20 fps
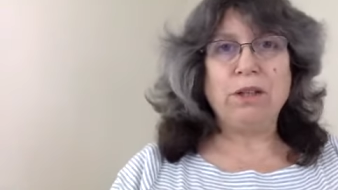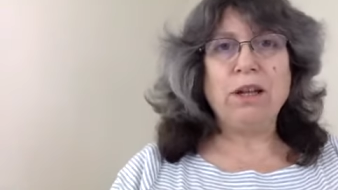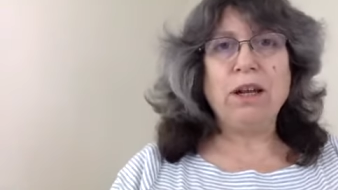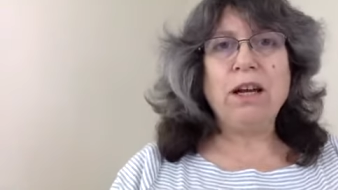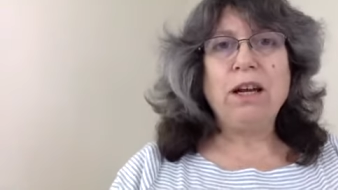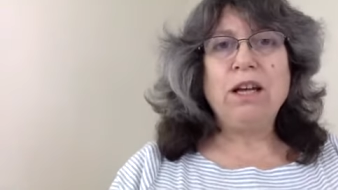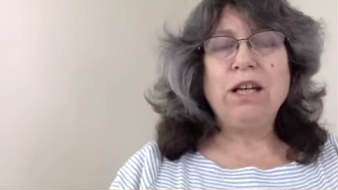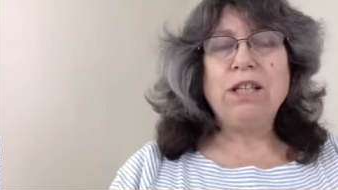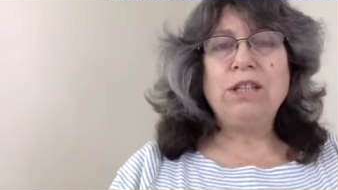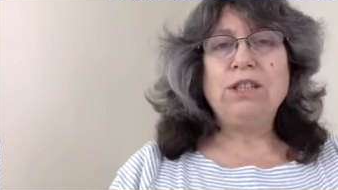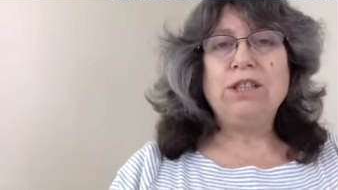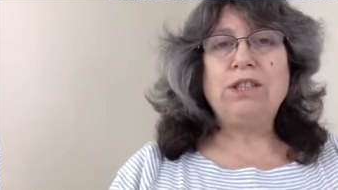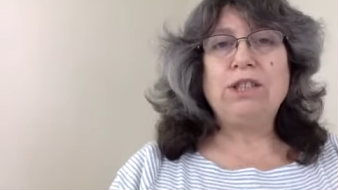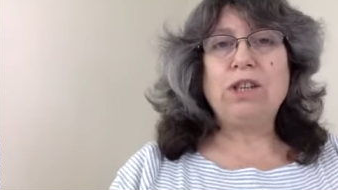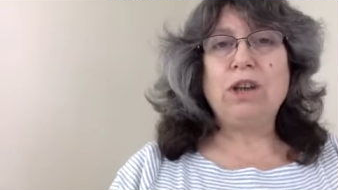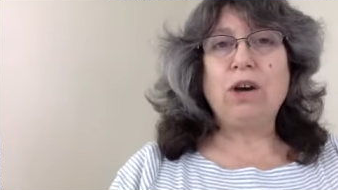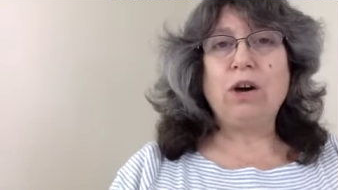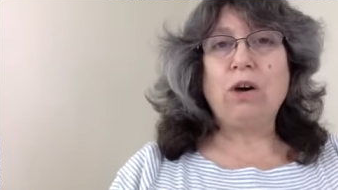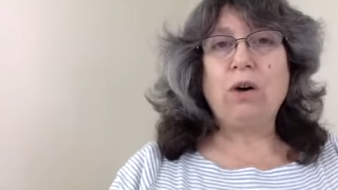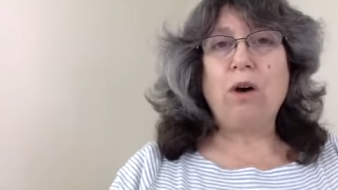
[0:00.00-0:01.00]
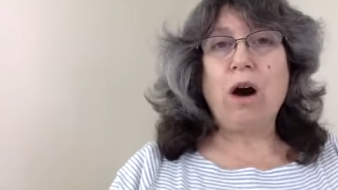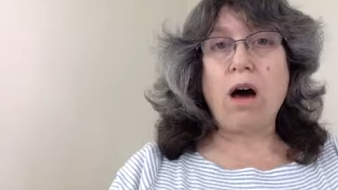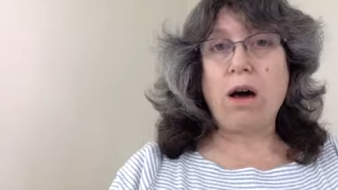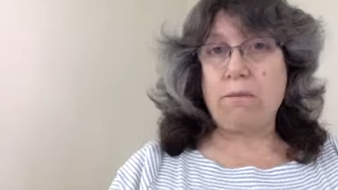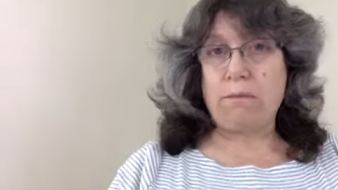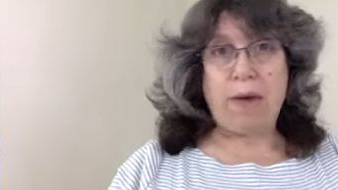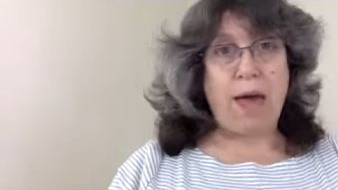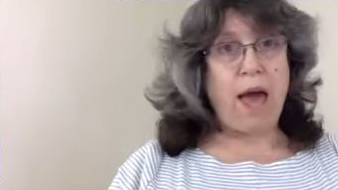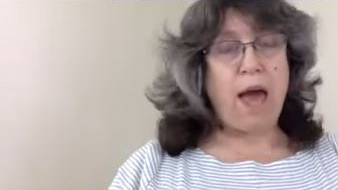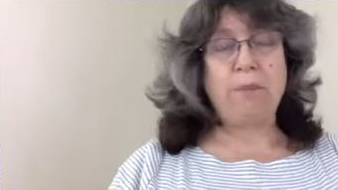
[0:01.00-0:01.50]
good. So
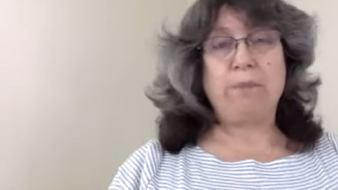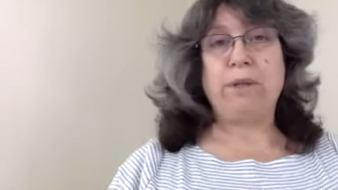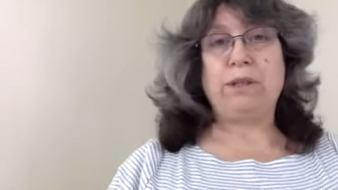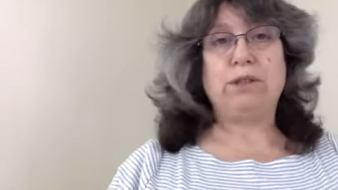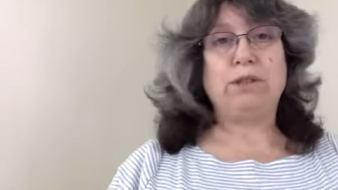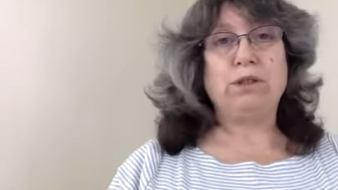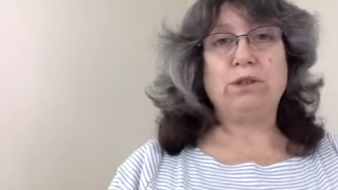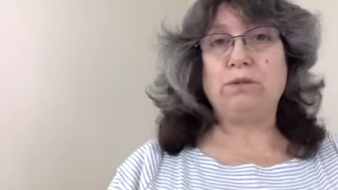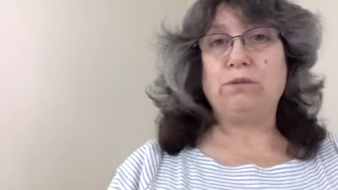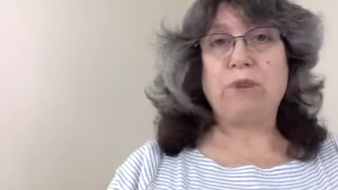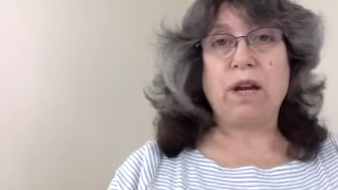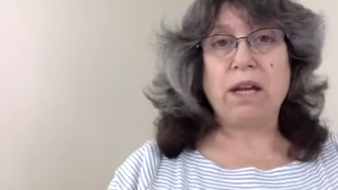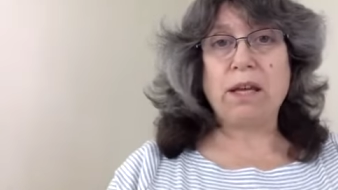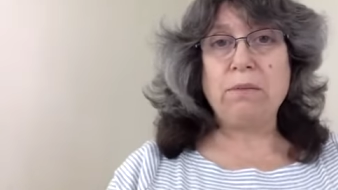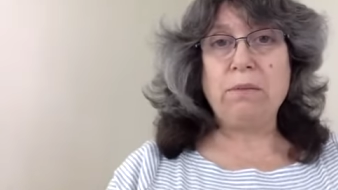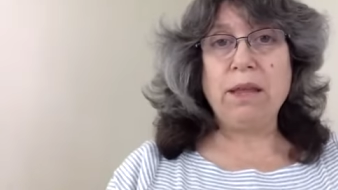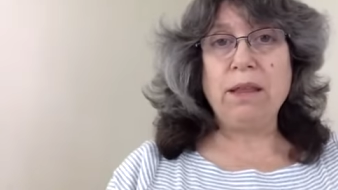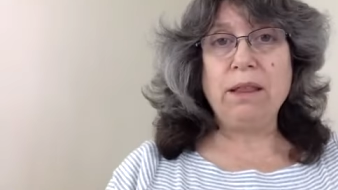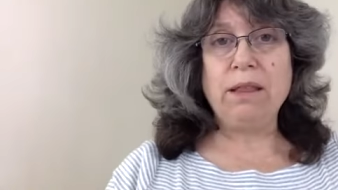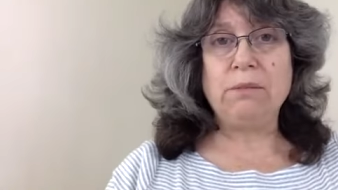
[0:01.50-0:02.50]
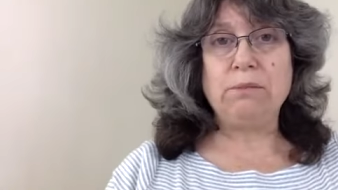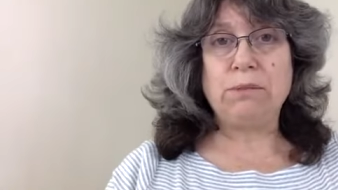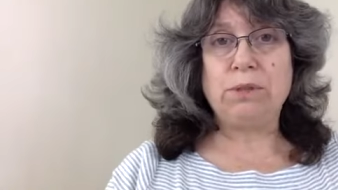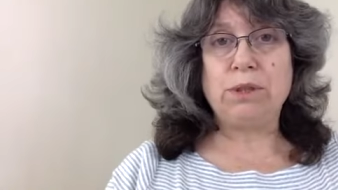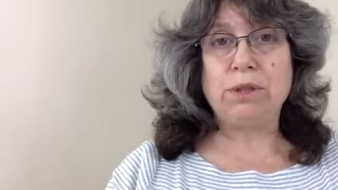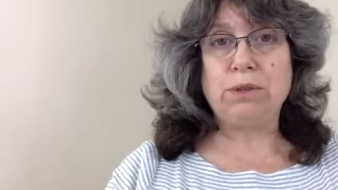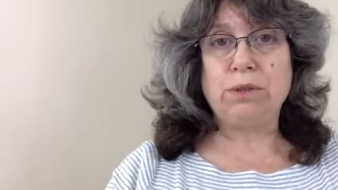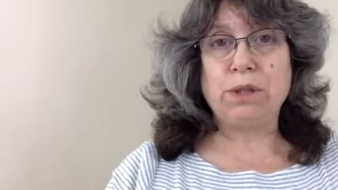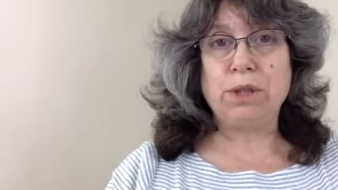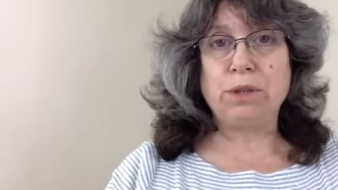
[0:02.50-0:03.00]
I'm happy to recommend them
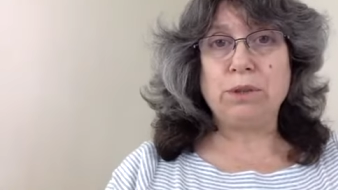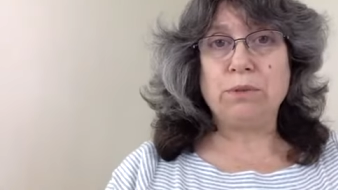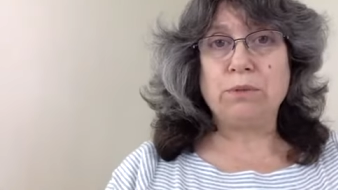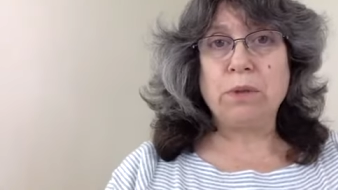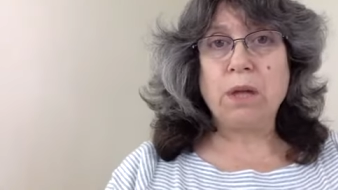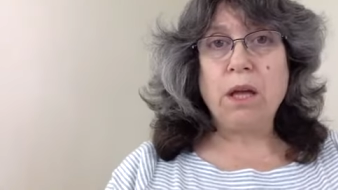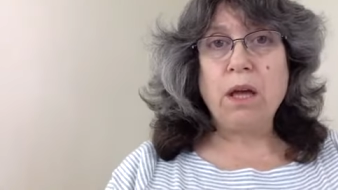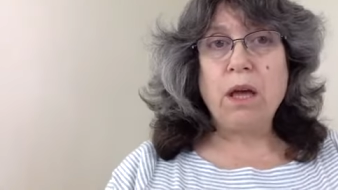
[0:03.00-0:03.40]
to you.